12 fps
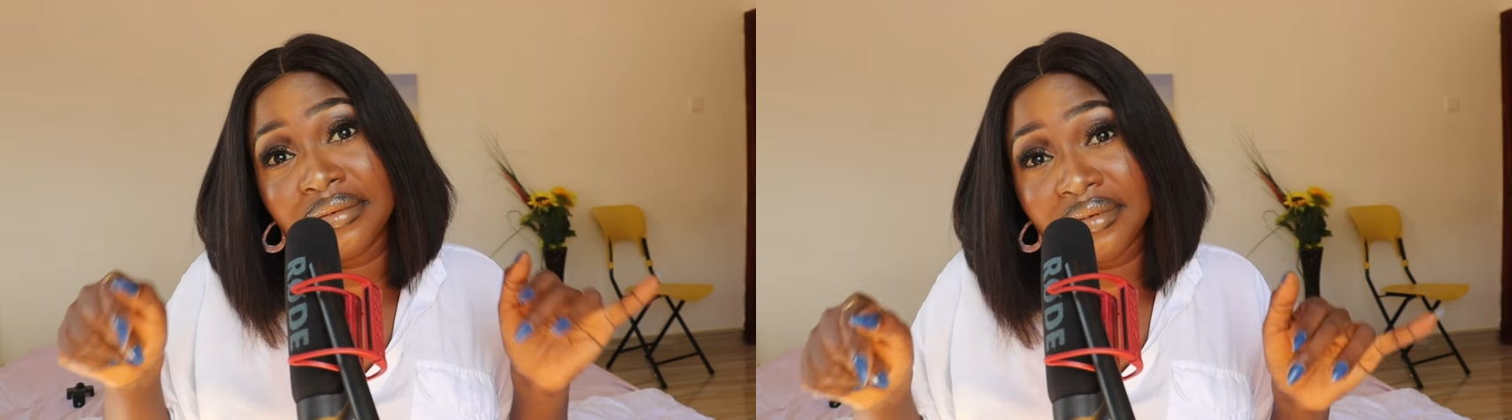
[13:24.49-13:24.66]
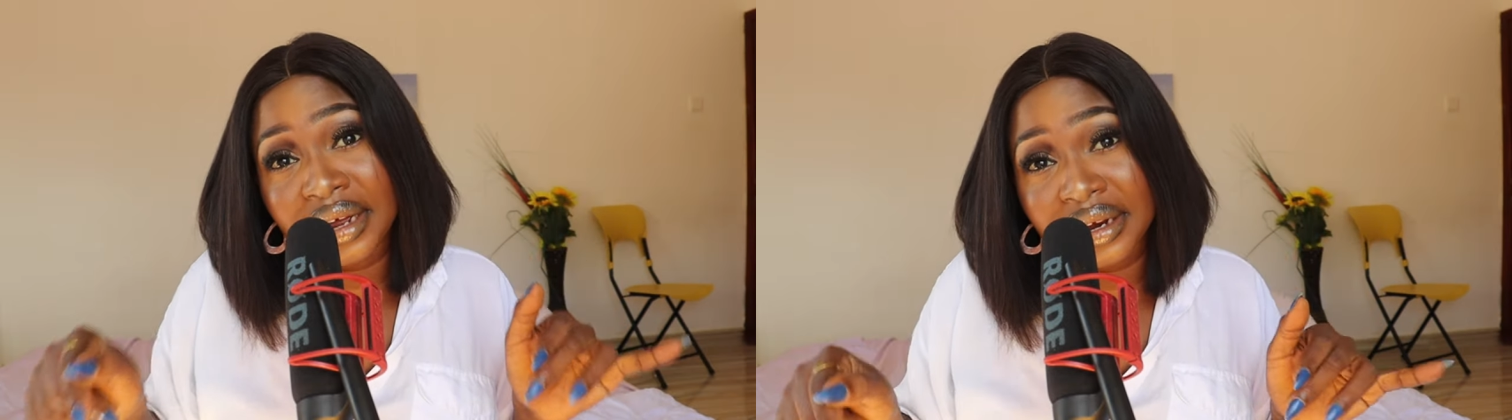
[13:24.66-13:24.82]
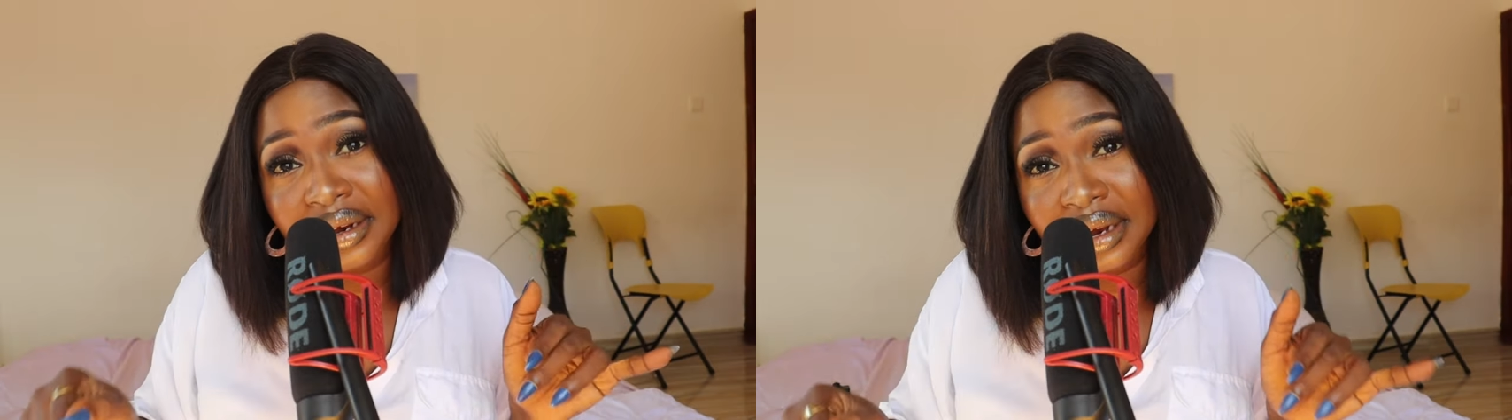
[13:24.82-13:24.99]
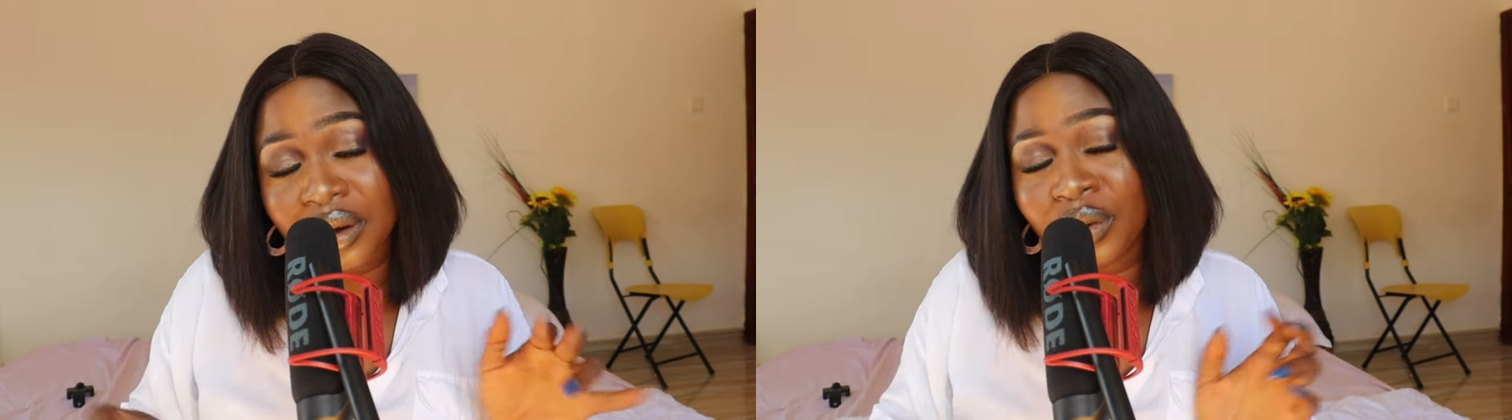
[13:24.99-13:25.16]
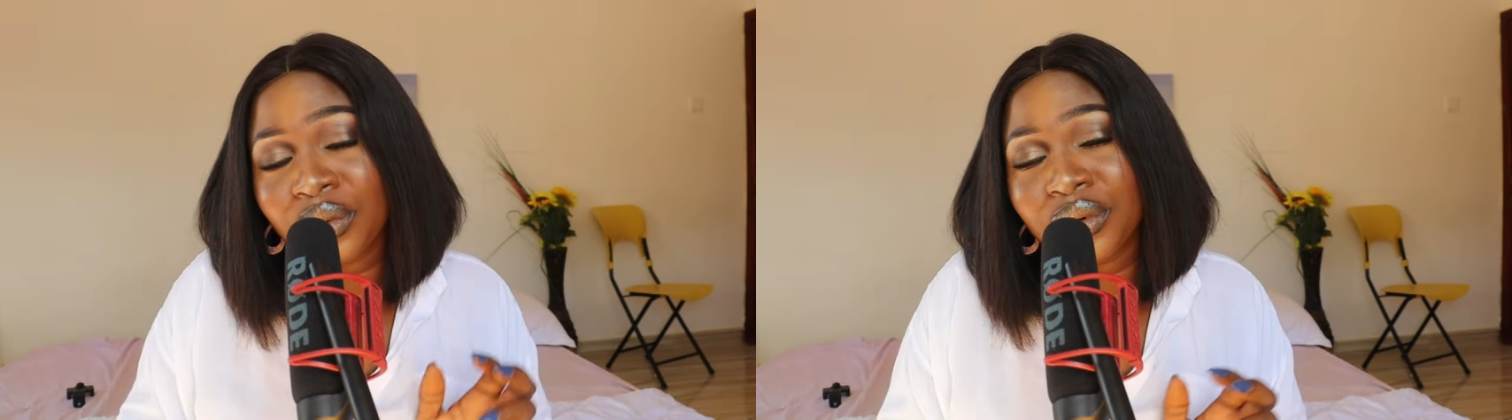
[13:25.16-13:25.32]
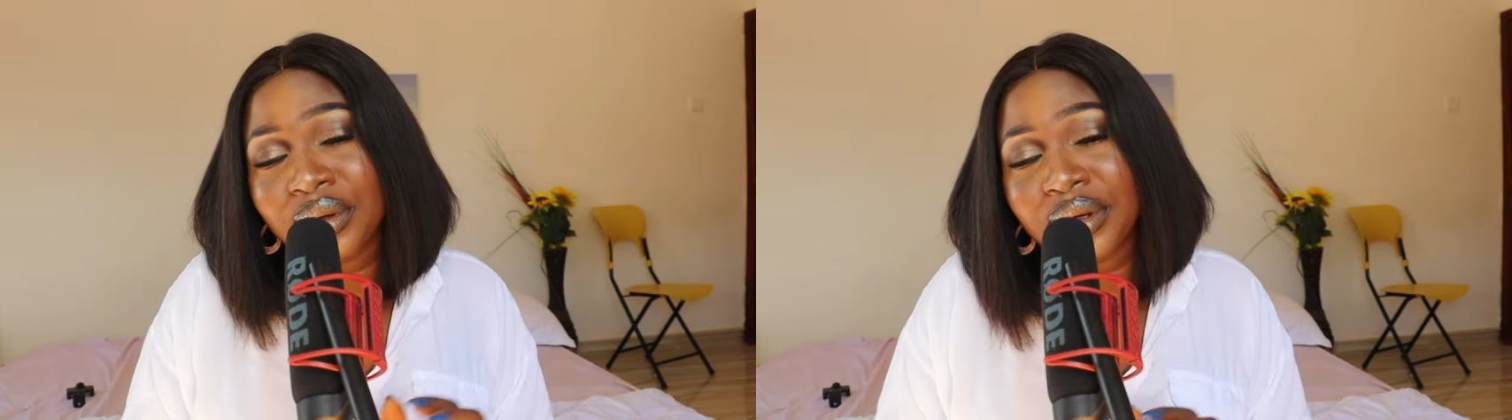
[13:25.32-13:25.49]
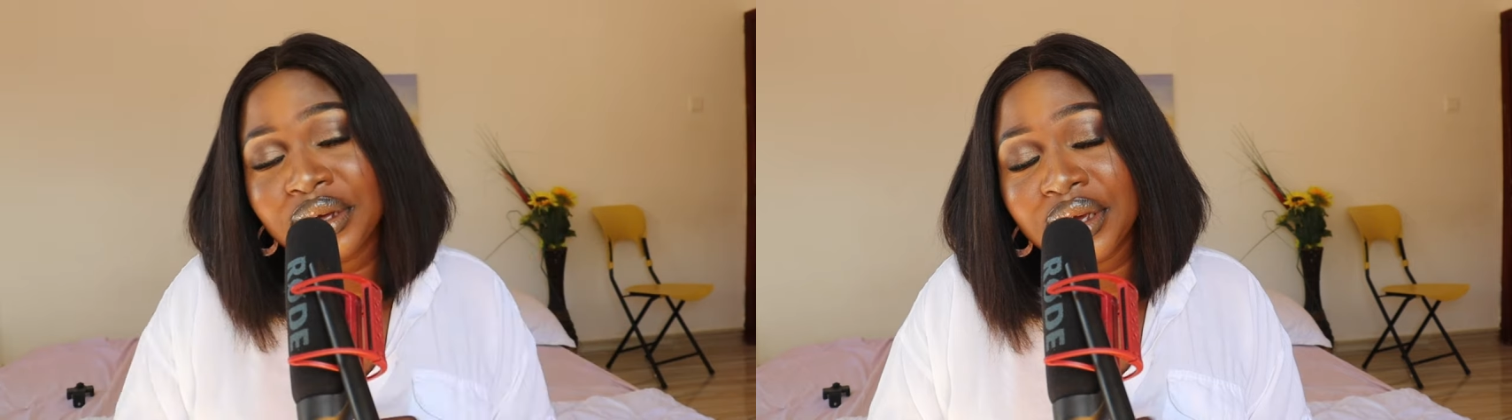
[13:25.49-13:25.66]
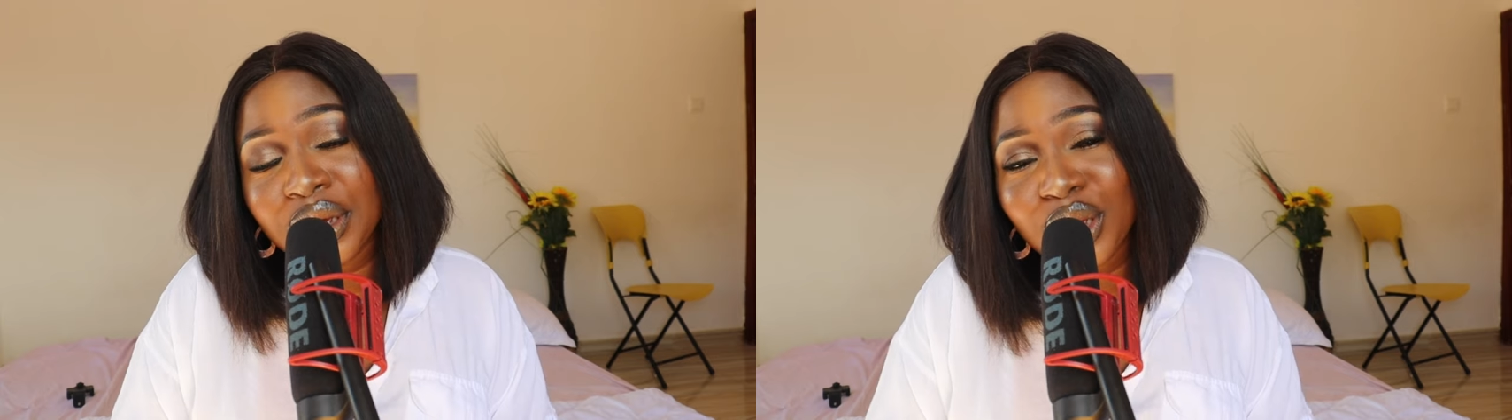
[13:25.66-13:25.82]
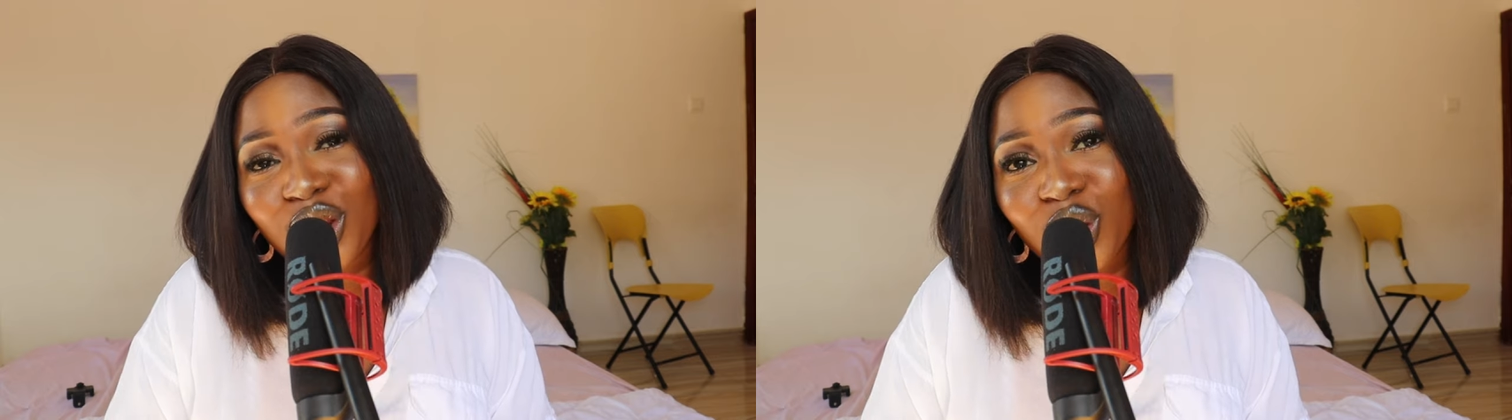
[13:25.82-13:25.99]
right now,
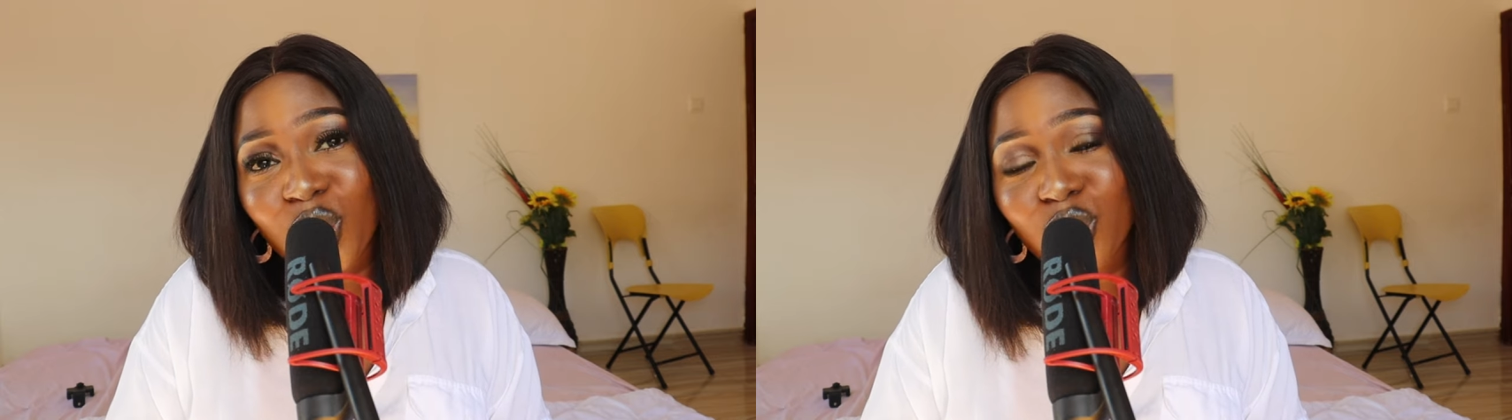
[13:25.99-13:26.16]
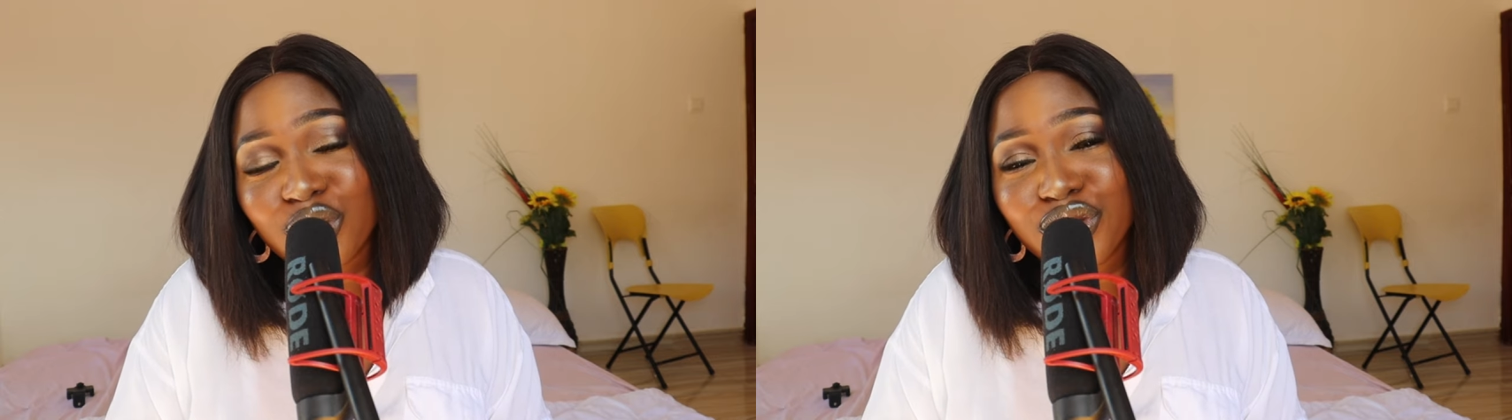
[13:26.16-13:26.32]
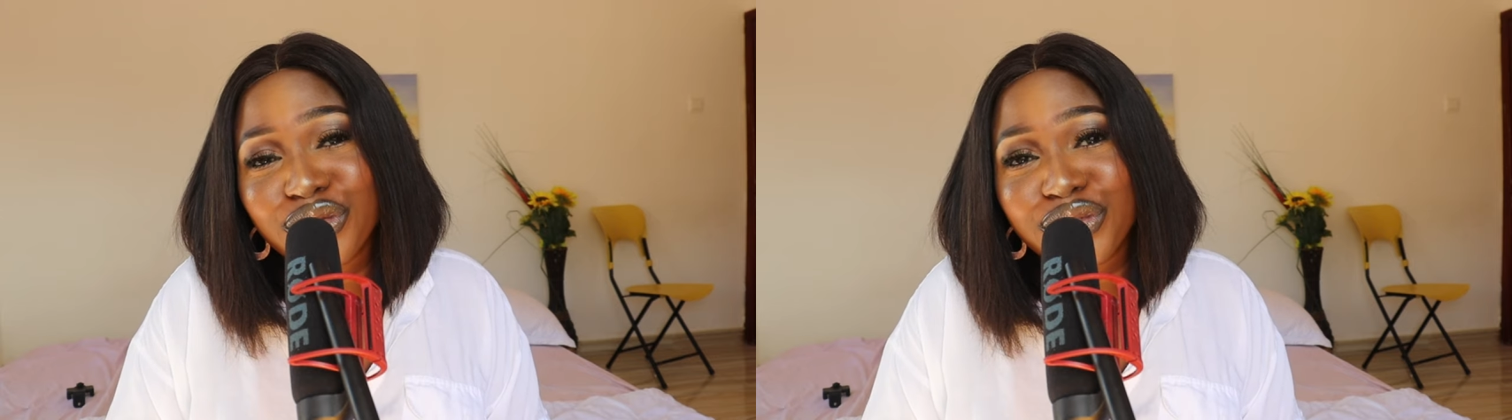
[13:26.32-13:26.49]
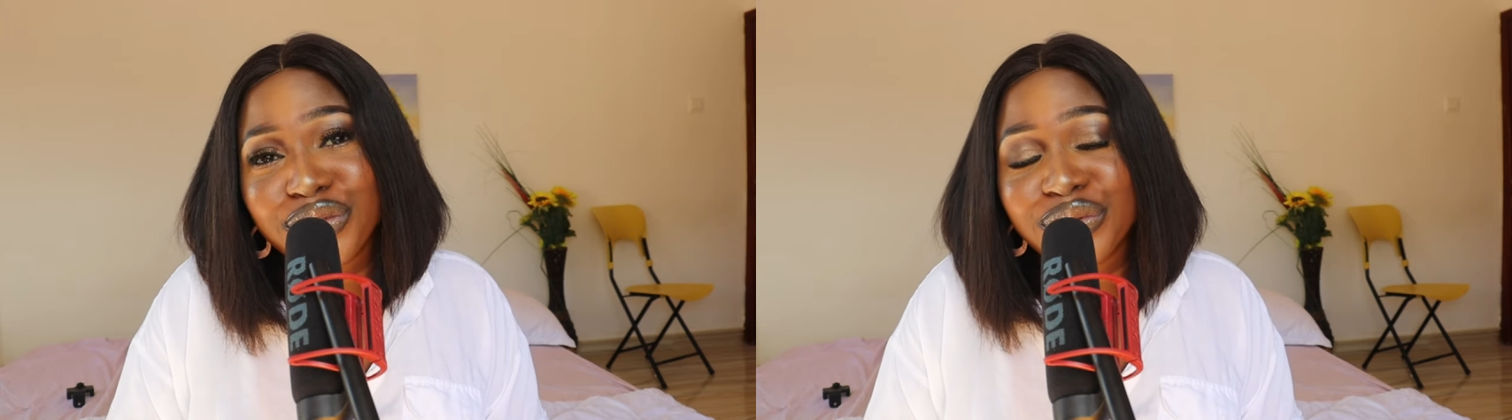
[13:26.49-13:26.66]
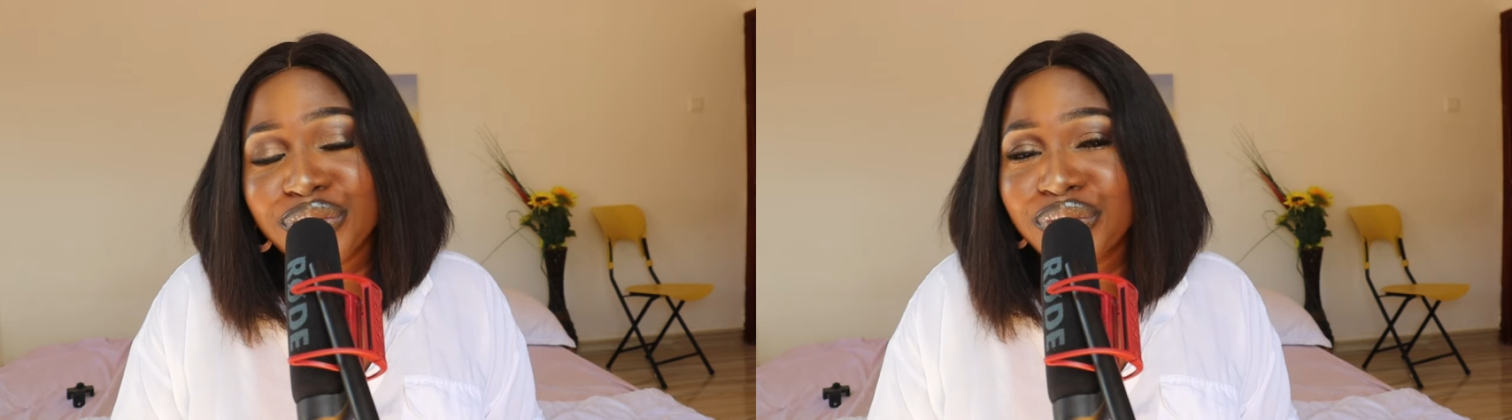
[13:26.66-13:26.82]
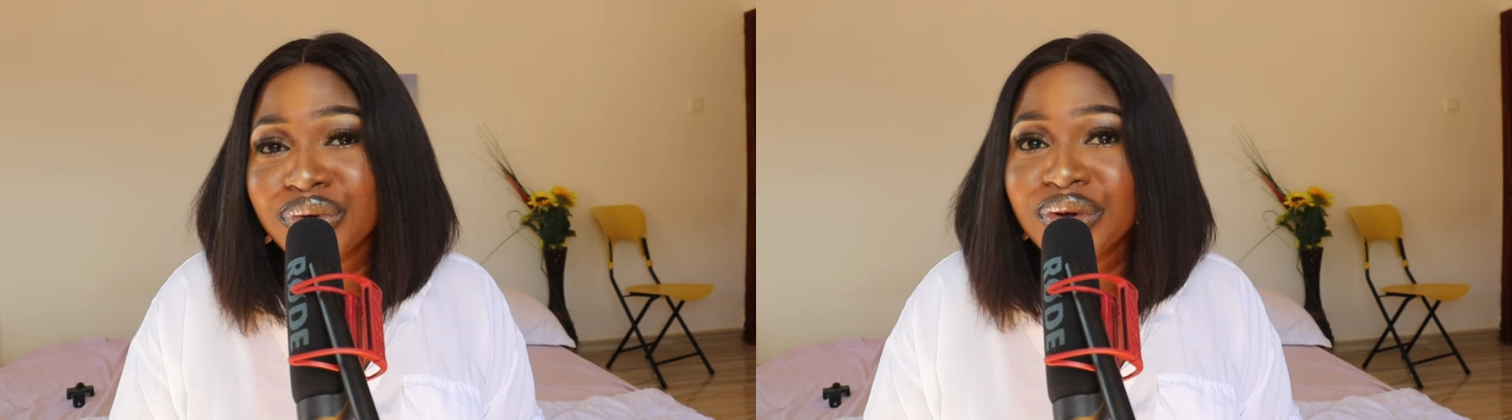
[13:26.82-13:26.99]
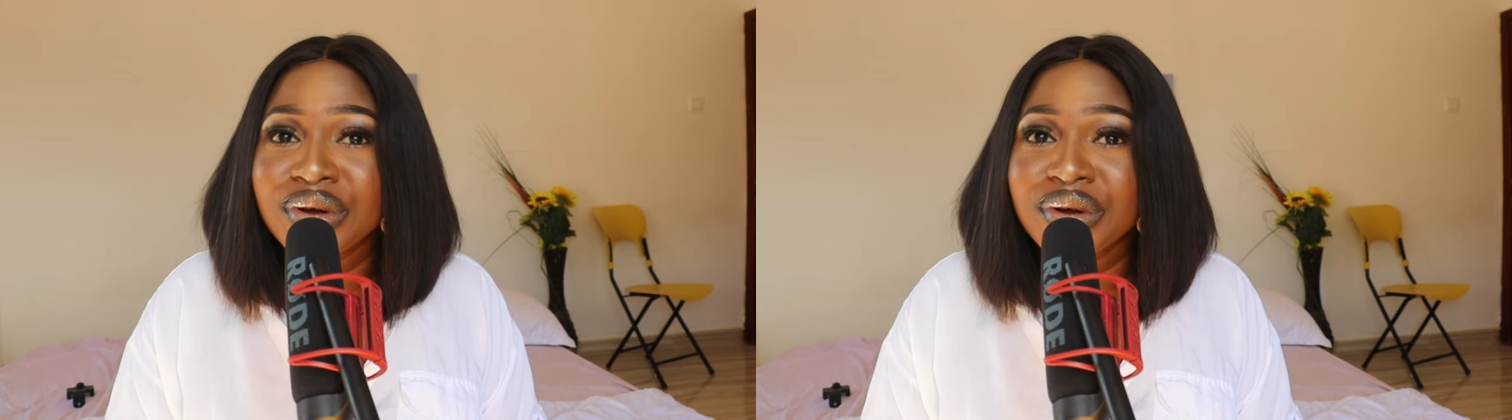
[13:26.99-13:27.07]
it costs you